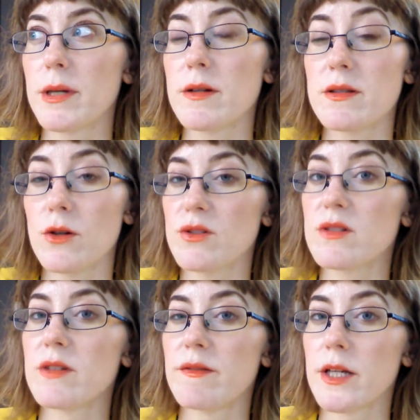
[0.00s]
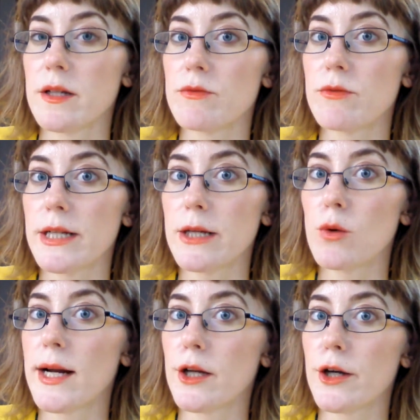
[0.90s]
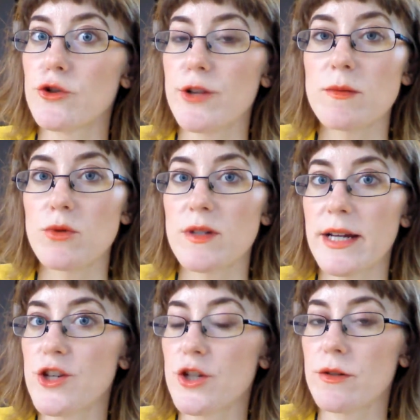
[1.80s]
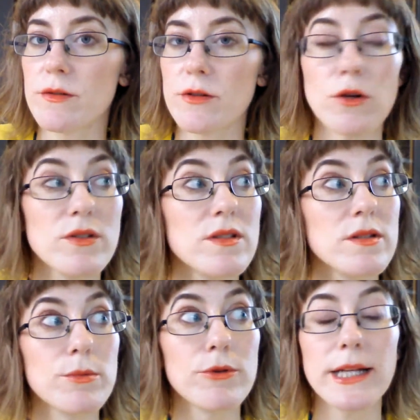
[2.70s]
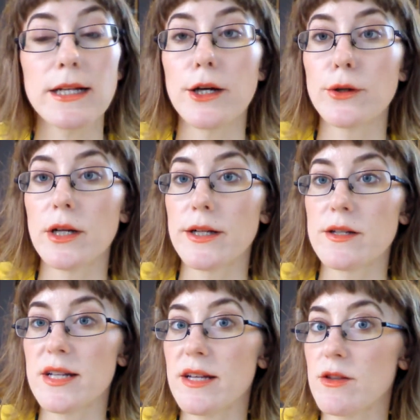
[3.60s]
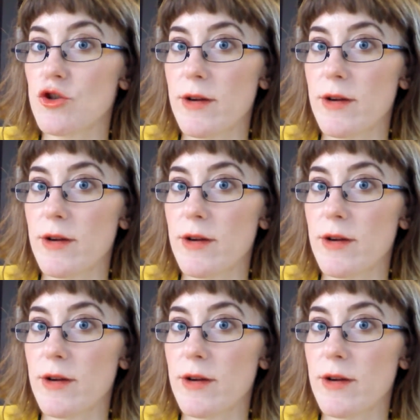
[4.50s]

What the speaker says: because the cost of living is really quite low. Transportation costs are pretty low. Like to take the